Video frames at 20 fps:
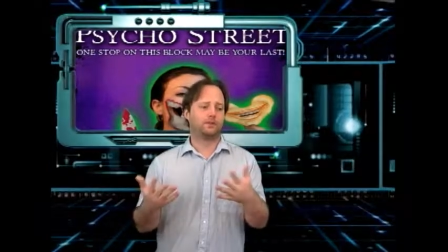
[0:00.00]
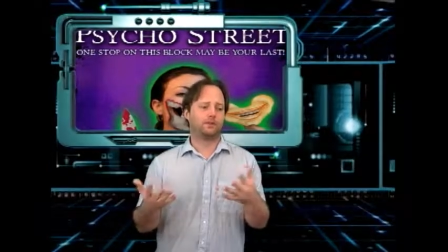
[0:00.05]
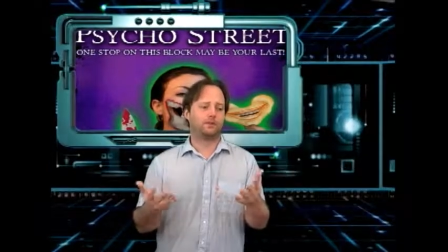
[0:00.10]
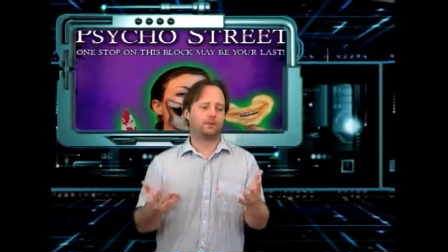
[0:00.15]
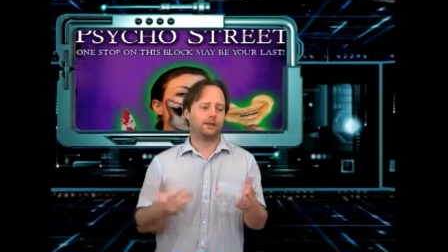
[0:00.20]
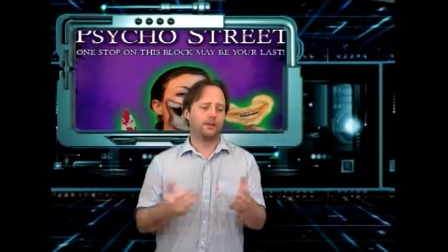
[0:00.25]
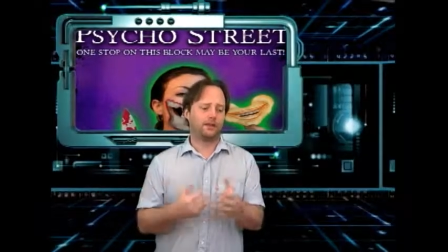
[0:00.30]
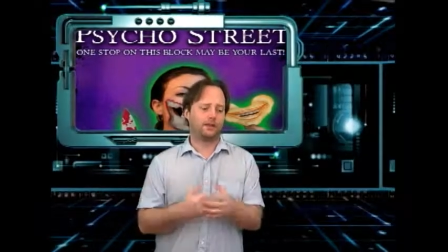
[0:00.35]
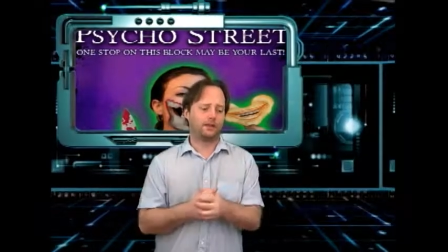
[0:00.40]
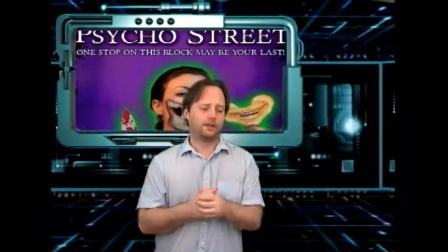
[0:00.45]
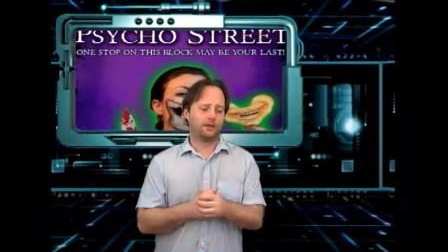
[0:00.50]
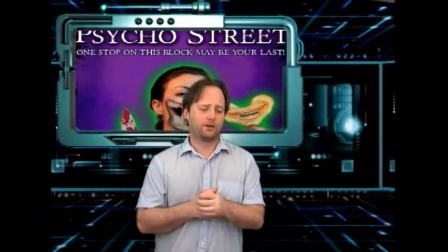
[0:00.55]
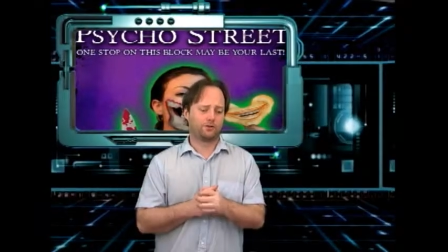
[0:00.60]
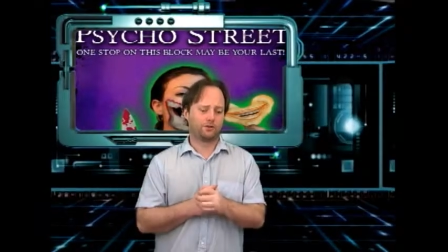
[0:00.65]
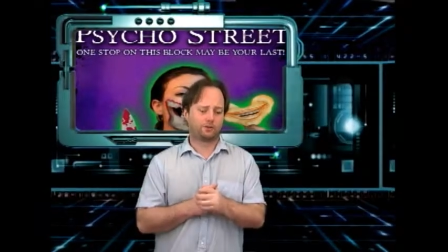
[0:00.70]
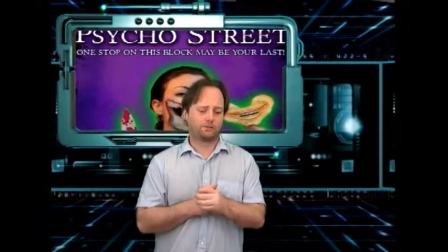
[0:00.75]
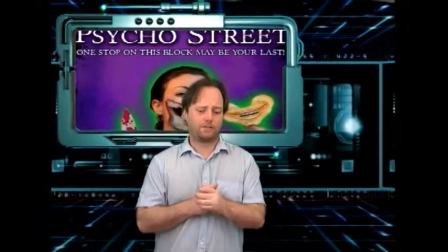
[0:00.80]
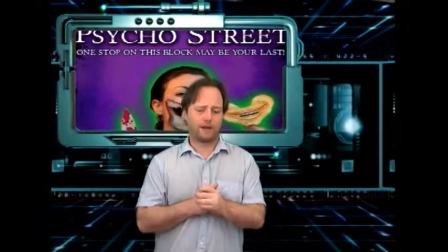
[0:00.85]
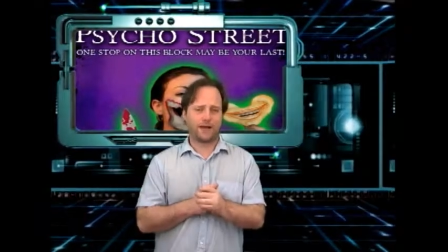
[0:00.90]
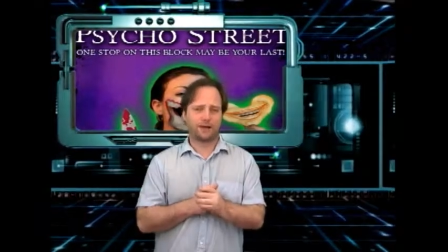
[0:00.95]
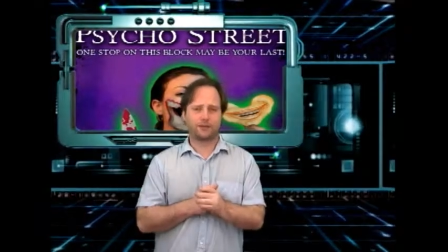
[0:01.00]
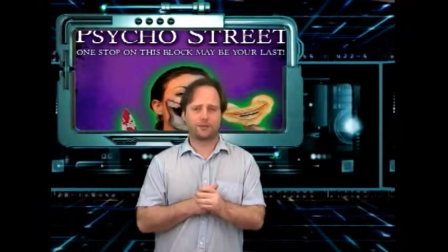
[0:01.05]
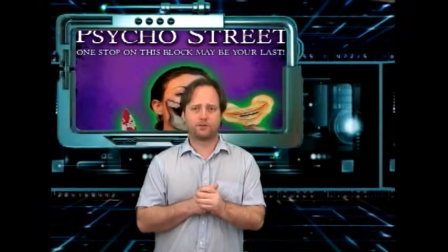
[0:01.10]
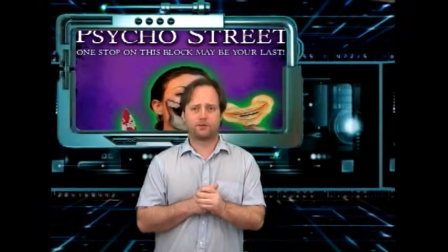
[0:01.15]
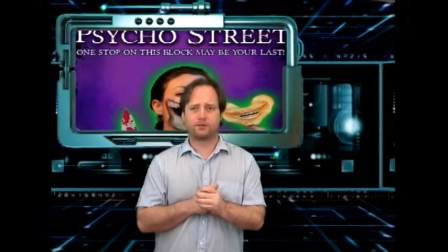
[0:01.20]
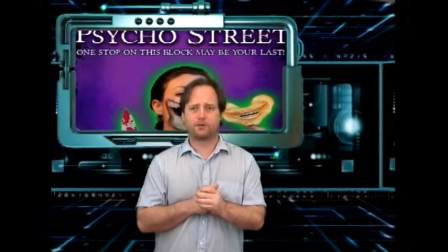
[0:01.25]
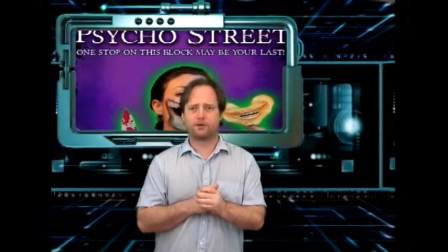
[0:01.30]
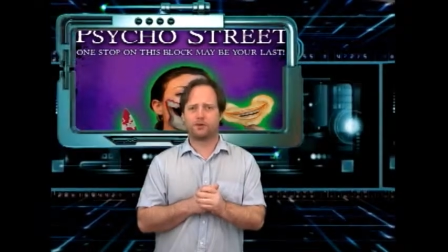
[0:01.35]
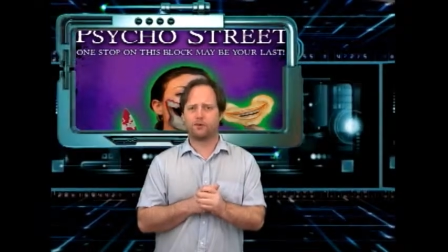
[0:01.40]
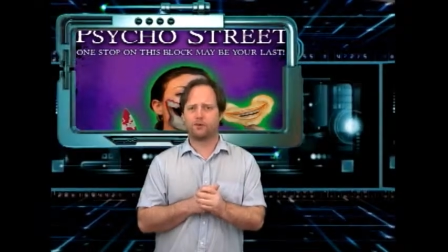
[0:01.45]
Lady goes back to
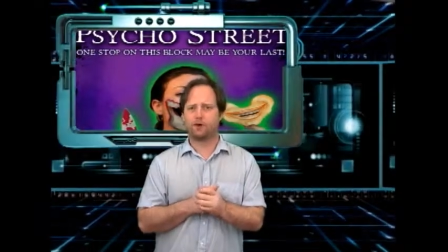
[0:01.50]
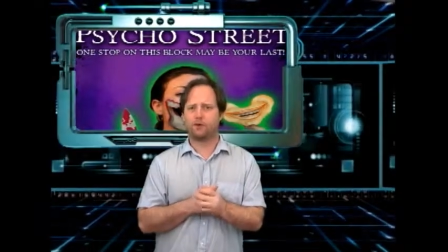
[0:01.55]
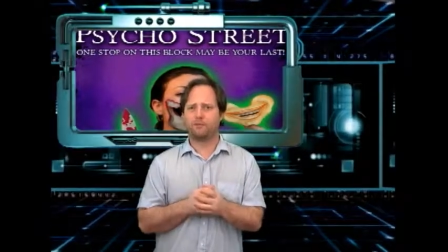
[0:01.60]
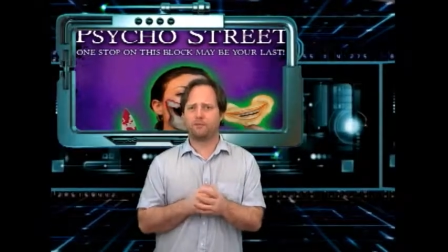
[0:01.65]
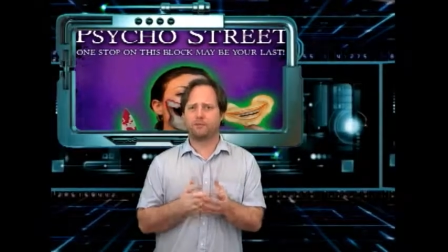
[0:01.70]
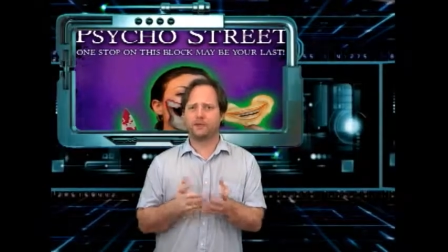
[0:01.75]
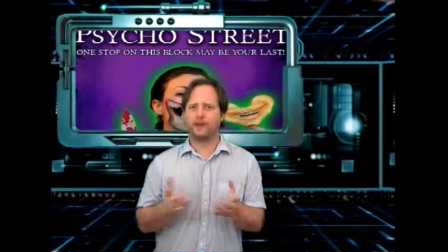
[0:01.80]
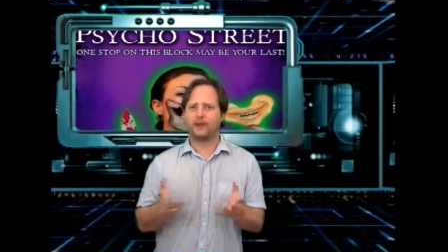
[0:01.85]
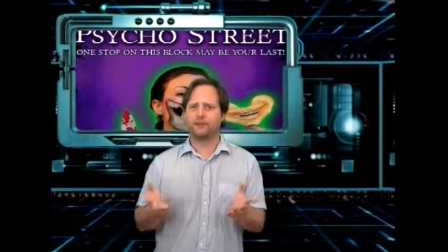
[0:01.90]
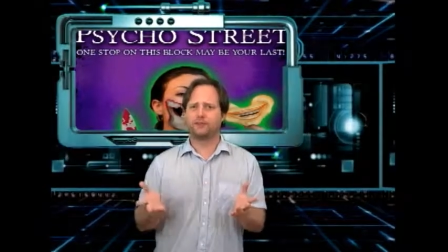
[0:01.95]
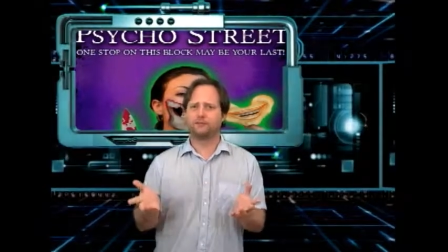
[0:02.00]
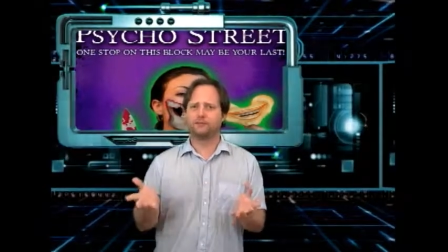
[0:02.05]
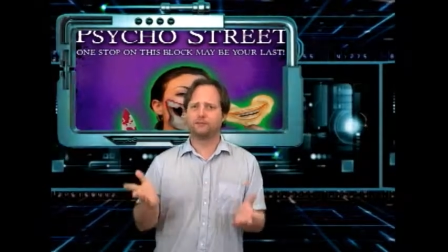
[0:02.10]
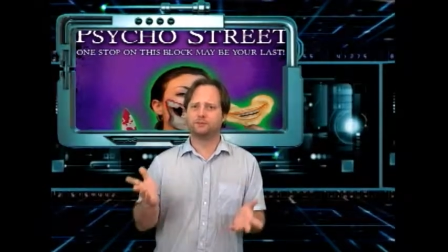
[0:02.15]
her hometown.